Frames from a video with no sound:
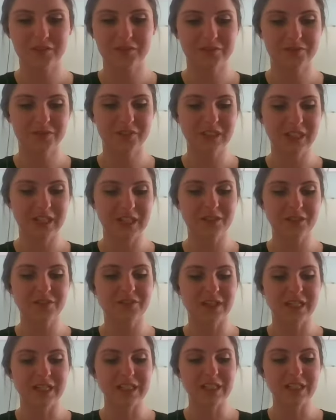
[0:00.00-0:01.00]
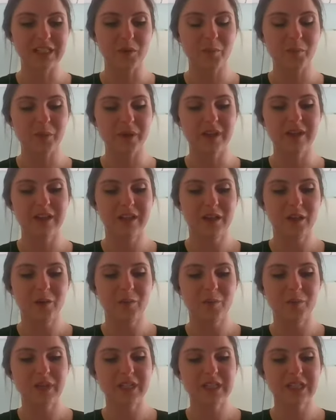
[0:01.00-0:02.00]
philosophizing, but
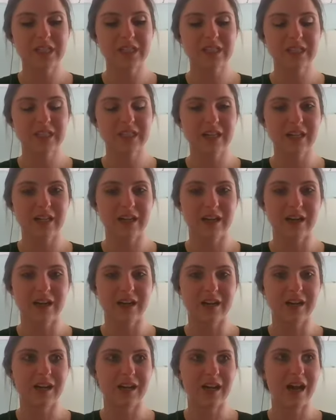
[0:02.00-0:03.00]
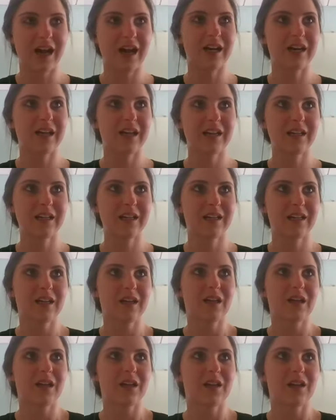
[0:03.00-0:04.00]
basically I
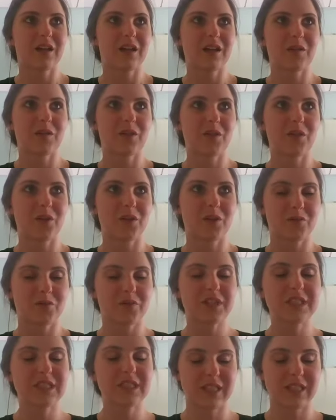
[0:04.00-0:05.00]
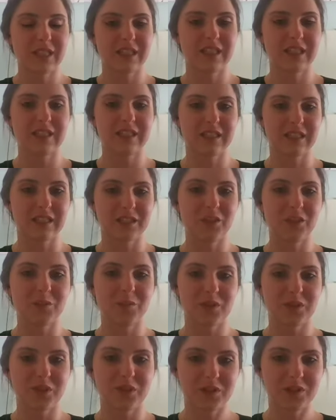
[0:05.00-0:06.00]
the reason I think that
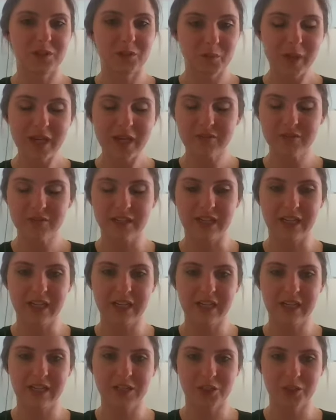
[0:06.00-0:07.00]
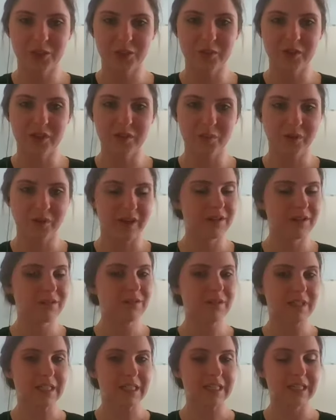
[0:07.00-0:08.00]
human spaceflight should be a
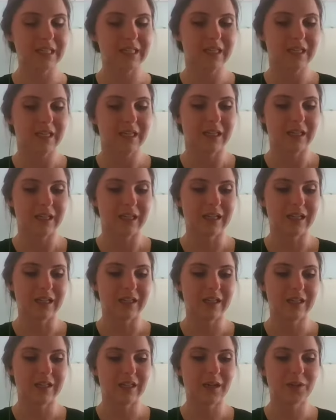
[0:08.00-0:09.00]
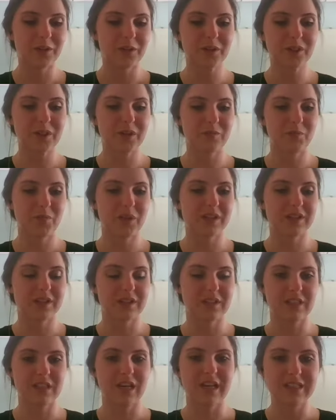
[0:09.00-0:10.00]
priority, not only because
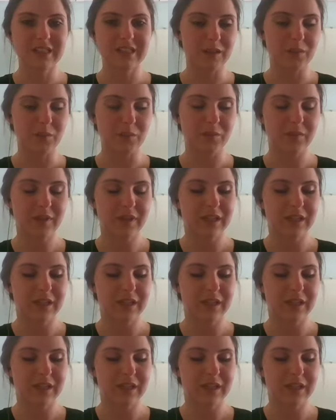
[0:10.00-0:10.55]
it's awesome,